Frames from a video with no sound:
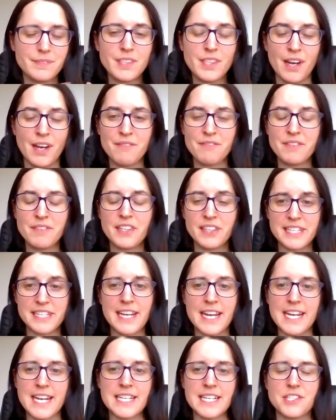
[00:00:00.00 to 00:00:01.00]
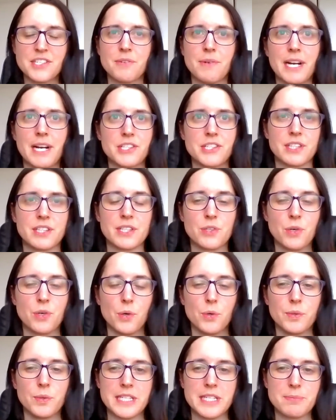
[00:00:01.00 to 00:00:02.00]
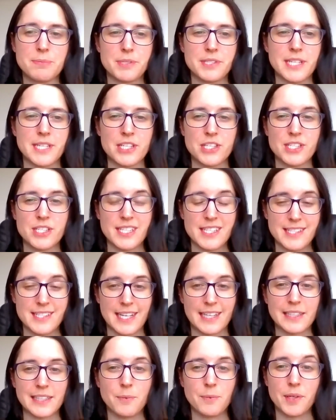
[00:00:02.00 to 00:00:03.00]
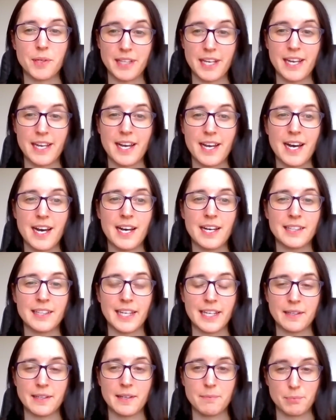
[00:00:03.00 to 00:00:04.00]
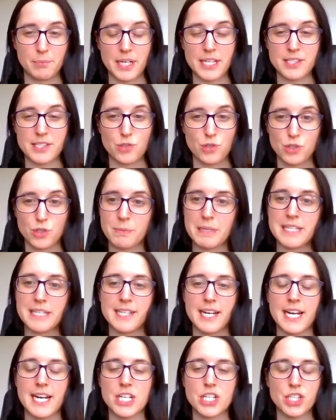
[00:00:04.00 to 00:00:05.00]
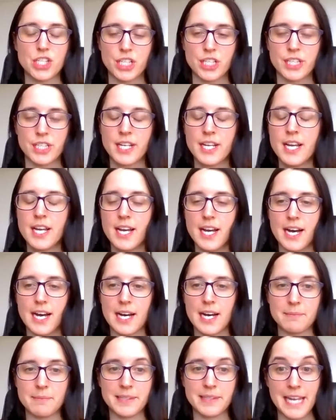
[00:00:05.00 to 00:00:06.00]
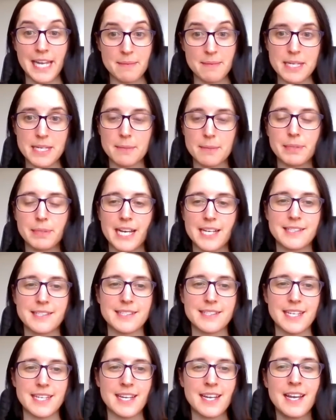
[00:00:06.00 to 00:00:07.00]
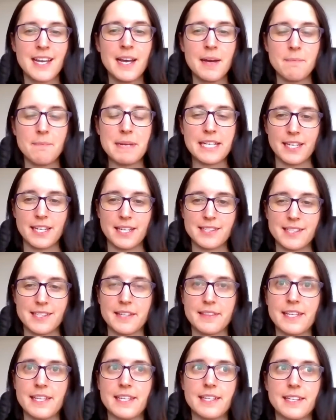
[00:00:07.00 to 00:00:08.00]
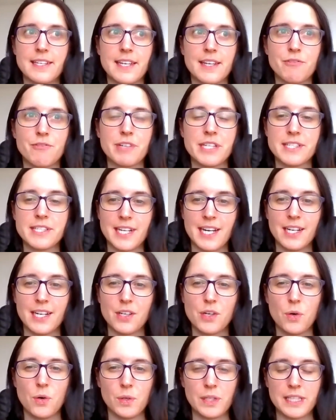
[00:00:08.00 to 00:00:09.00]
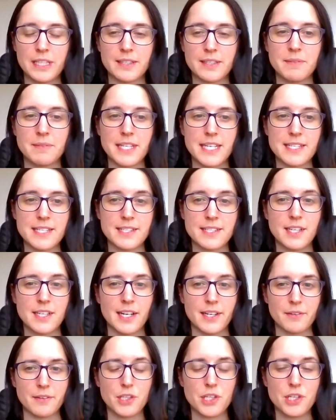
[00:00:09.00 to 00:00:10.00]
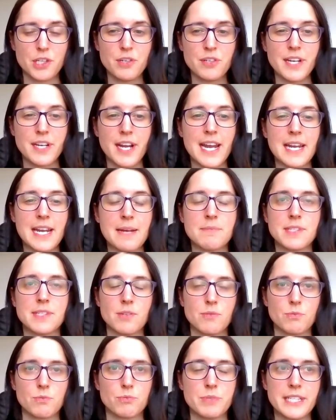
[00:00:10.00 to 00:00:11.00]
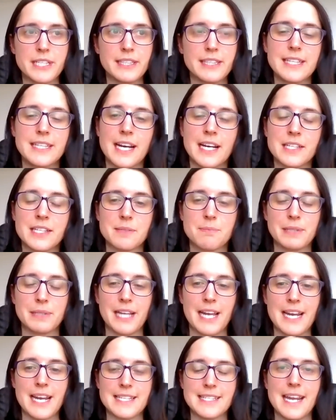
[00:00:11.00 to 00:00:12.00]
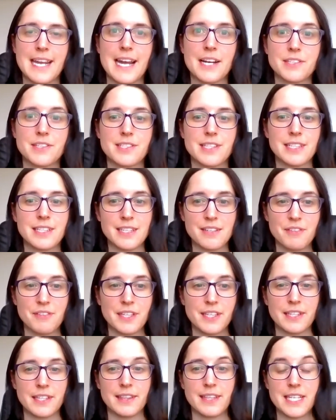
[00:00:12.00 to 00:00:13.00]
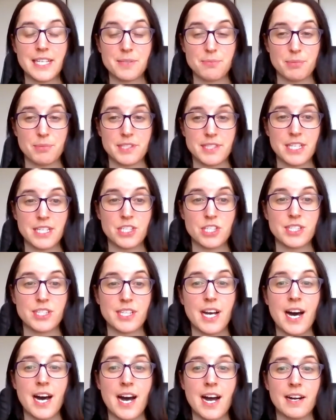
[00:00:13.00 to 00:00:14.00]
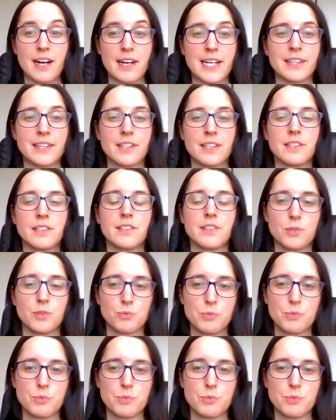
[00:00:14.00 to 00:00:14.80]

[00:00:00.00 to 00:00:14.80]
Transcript: I'm very keen to actually call these procedures exactly what they are, like breast augmentation, um, labiaplasty, because I think if we start calling them these kind of cute names, it really underplays how significant these procedures are mm, and the mm.